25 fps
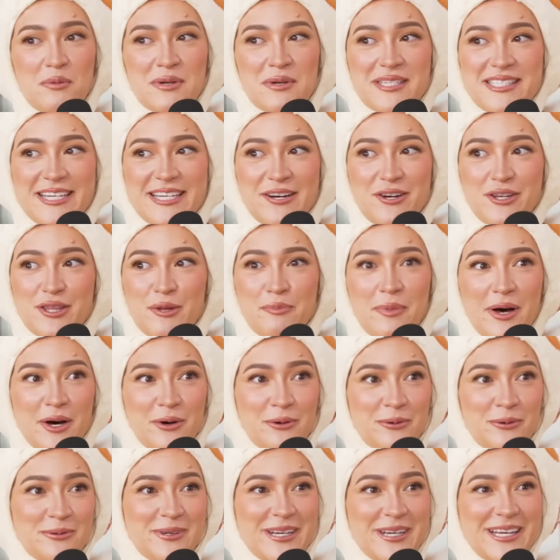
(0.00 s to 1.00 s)
we steer in the
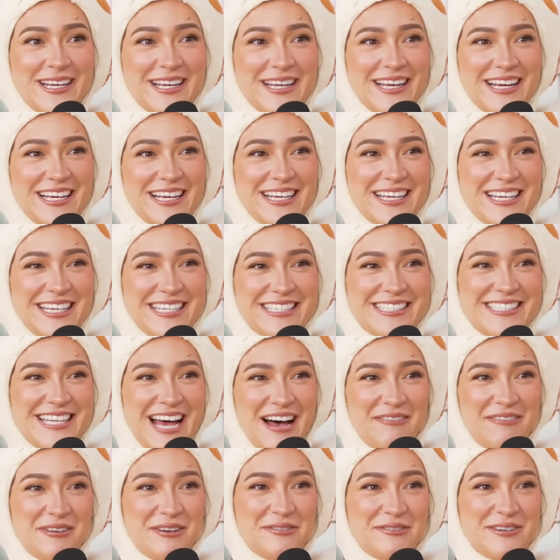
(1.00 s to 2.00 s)
boat? Yeah, you, we texted
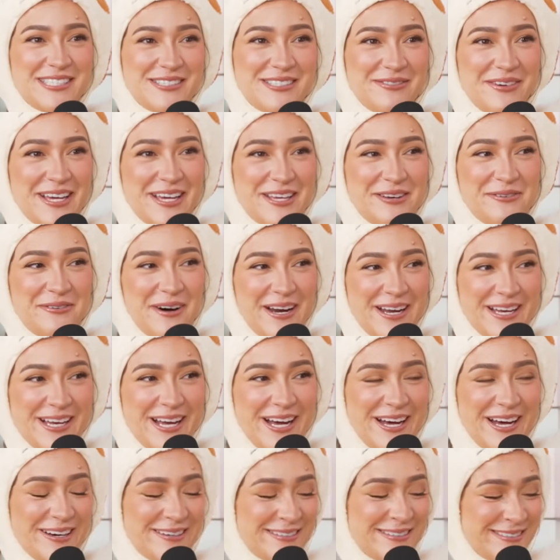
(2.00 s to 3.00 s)
Tell me him which today. Way you wanna
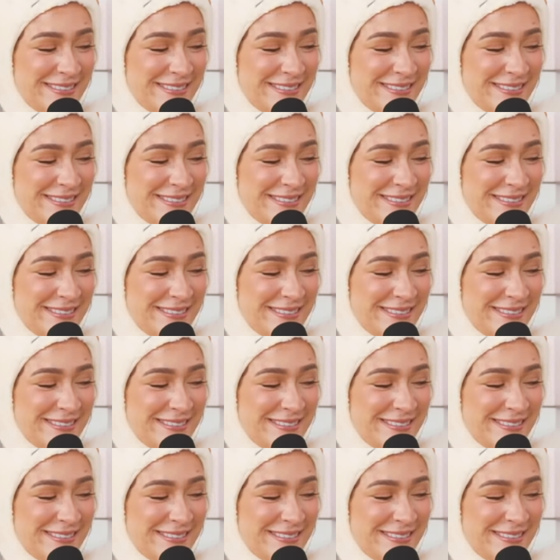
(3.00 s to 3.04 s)
go. Do